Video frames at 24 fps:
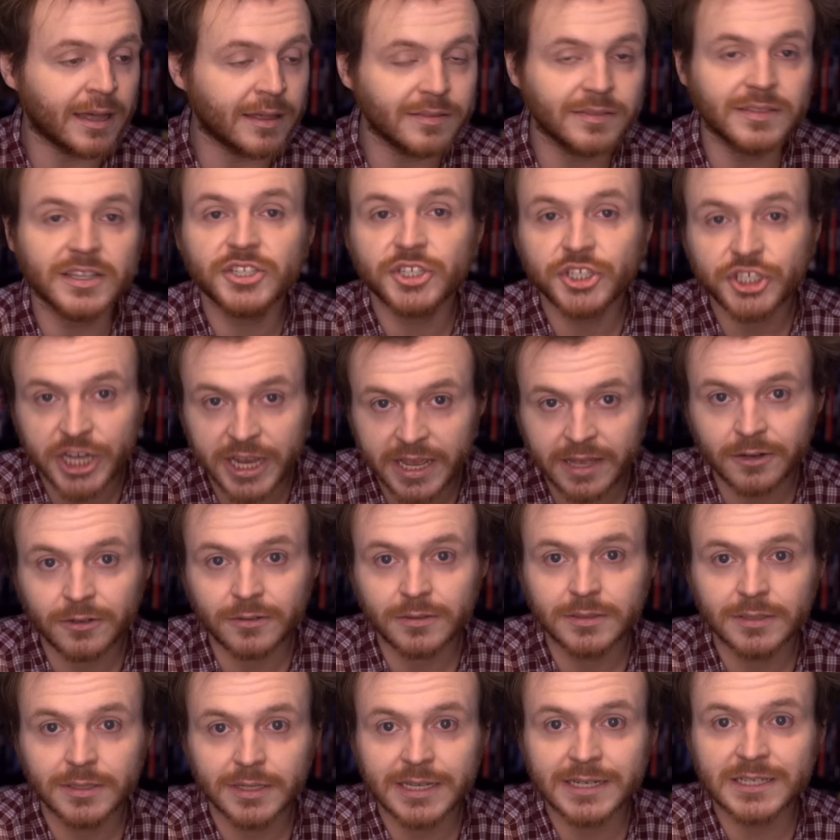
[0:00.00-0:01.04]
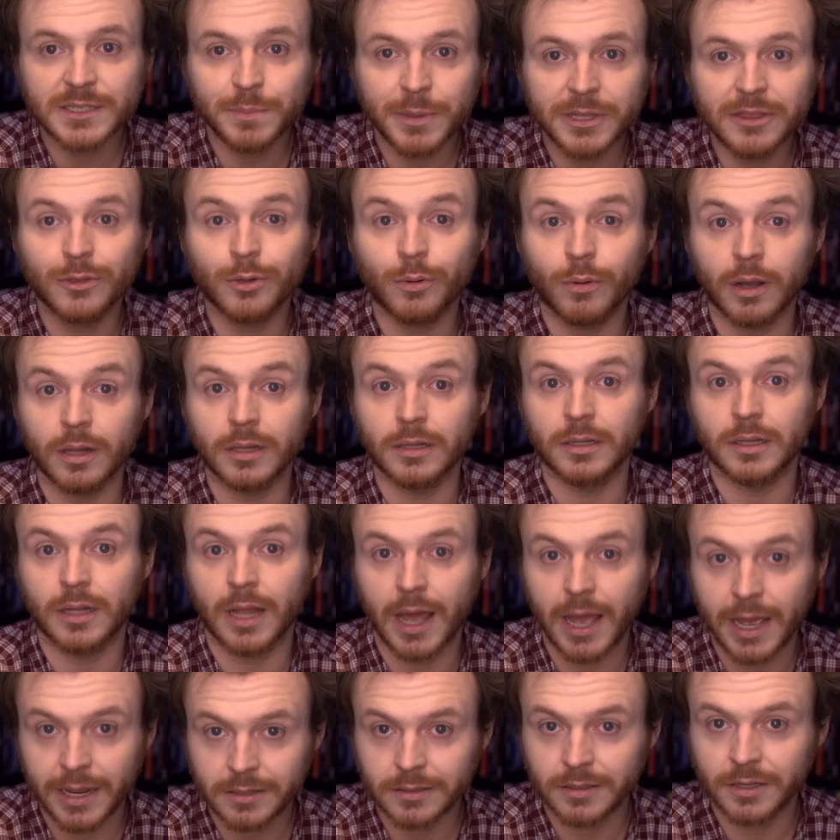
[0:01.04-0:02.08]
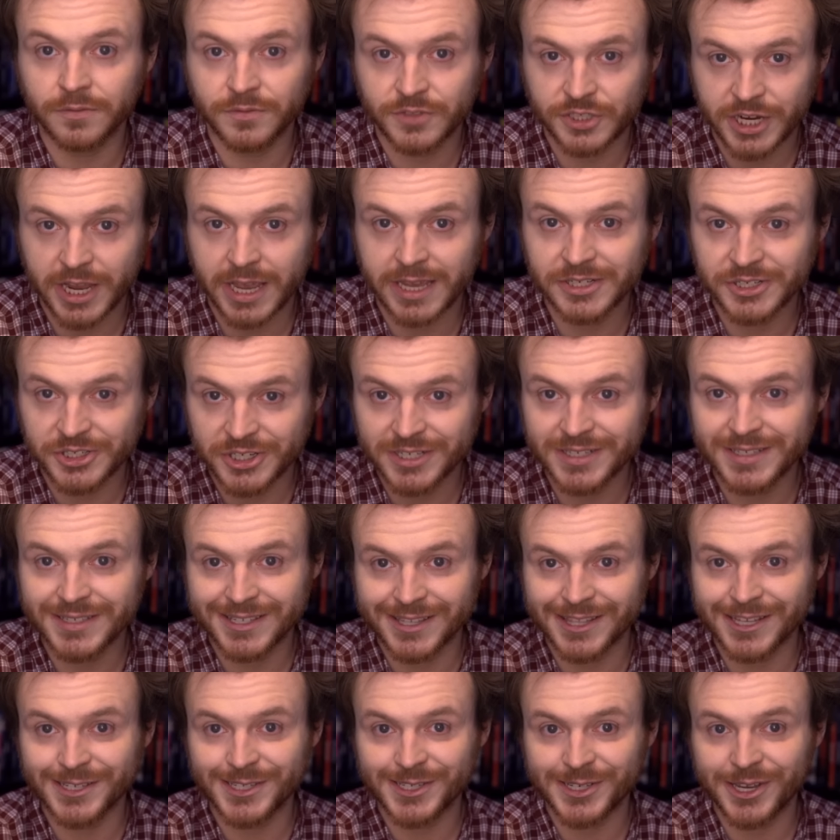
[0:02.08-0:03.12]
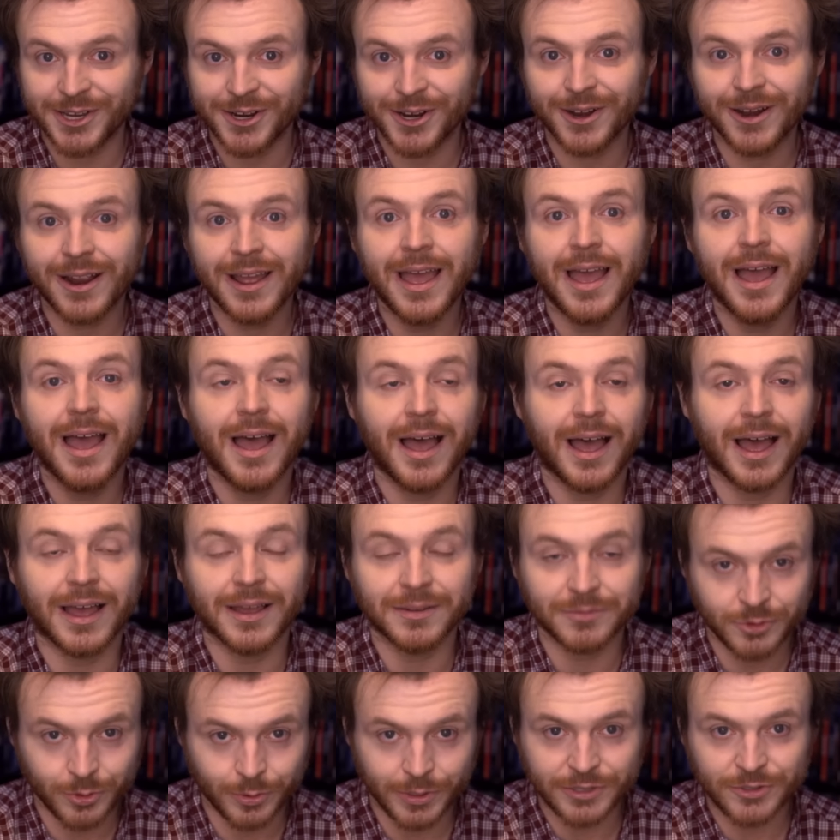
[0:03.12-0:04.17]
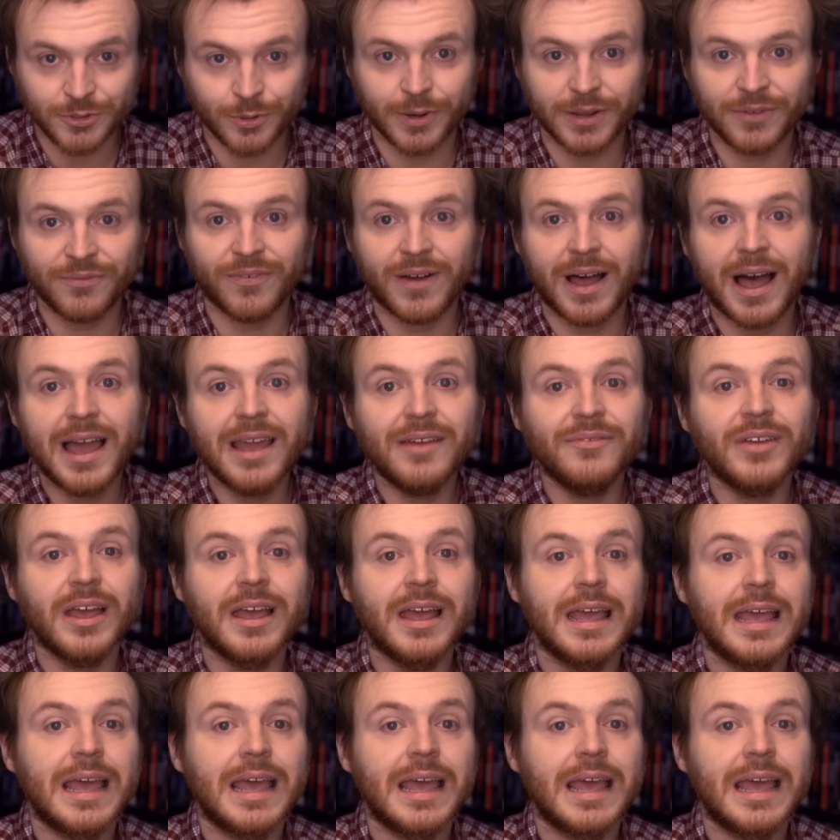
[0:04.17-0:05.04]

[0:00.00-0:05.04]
This channel, it has been through a lot of changes this year, 2025.